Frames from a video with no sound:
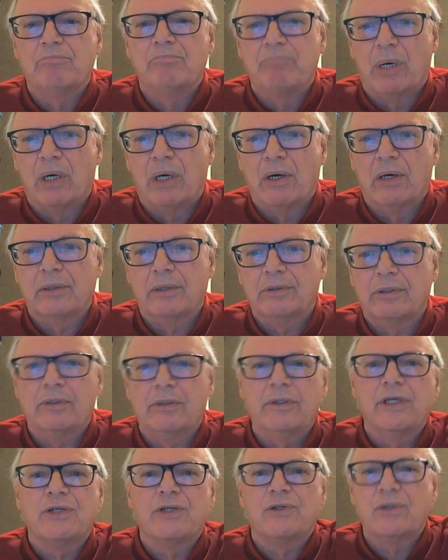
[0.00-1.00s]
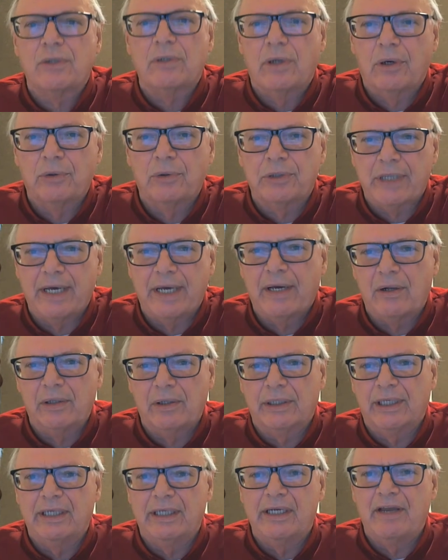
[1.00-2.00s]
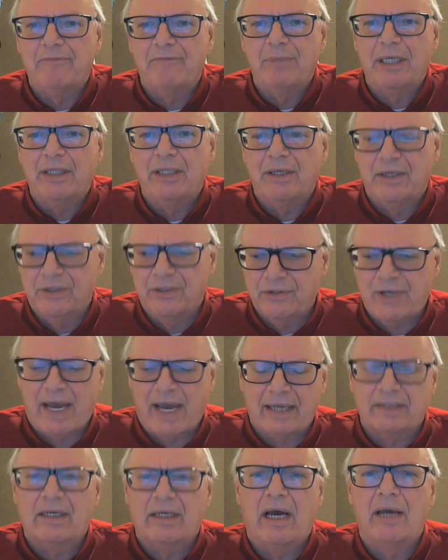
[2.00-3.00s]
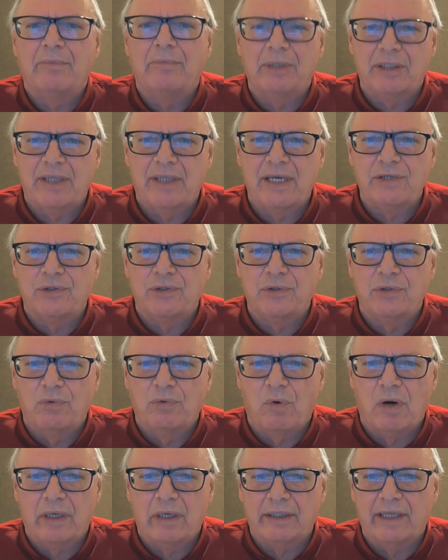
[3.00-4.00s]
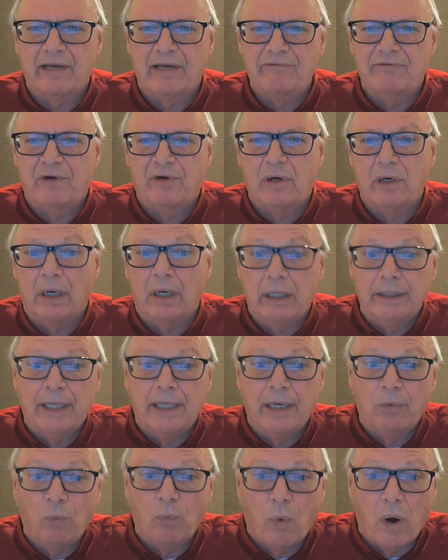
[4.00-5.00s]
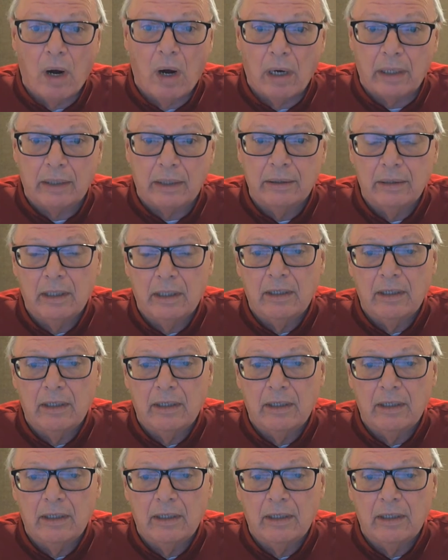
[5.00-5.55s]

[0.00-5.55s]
bar to this hotel and give me the exact time it takes you to walk that far and then walk